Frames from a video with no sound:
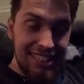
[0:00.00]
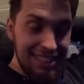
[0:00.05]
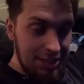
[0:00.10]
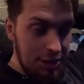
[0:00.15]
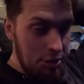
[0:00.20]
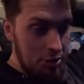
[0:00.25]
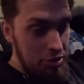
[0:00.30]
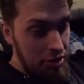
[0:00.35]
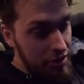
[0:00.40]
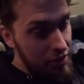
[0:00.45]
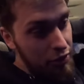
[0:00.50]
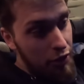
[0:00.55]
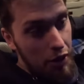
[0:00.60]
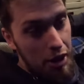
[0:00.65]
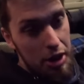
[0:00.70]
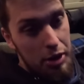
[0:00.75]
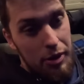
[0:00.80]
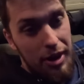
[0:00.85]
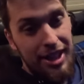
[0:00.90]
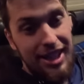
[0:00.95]
two hundred and
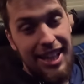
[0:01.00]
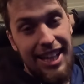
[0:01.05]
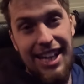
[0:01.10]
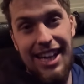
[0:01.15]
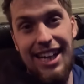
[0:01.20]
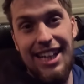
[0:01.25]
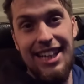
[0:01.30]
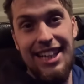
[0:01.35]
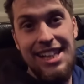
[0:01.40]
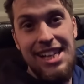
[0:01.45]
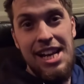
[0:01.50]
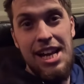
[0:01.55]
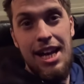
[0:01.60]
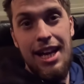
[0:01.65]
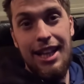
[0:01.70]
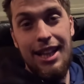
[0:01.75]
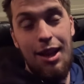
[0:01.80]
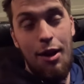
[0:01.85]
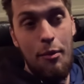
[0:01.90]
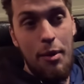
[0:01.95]
forty quid later,
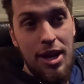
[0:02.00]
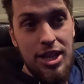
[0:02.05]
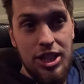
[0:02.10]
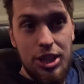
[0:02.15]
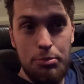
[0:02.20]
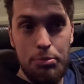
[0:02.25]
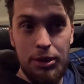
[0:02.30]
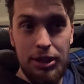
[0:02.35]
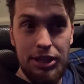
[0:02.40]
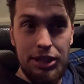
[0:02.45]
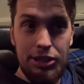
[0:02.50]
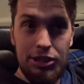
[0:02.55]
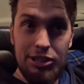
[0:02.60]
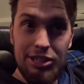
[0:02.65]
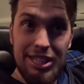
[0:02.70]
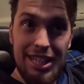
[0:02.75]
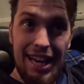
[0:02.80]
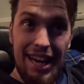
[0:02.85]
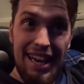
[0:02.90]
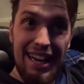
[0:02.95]
a little bit cheaper than a new
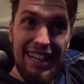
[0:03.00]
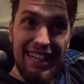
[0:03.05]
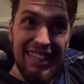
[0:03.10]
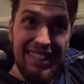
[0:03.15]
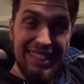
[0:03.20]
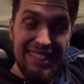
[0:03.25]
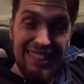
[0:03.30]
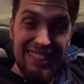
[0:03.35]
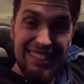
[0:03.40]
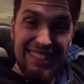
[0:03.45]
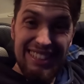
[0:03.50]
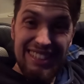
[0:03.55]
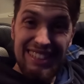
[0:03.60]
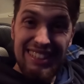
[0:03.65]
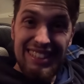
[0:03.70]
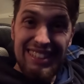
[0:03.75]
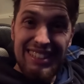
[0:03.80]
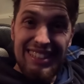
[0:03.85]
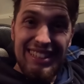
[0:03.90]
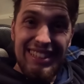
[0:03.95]
tyre.
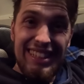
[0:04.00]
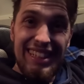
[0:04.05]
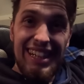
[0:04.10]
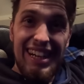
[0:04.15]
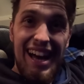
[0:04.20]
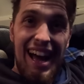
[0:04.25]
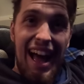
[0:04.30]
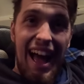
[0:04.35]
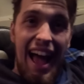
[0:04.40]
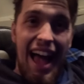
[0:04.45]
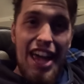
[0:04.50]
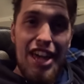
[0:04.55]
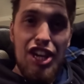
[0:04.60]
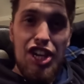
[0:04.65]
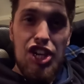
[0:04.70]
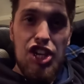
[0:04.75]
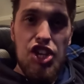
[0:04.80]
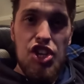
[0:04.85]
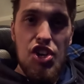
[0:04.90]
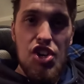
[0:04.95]
Aye,
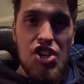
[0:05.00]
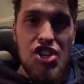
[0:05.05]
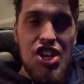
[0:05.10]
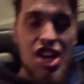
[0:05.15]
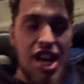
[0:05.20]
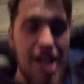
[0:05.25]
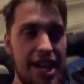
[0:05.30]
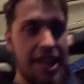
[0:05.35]
good.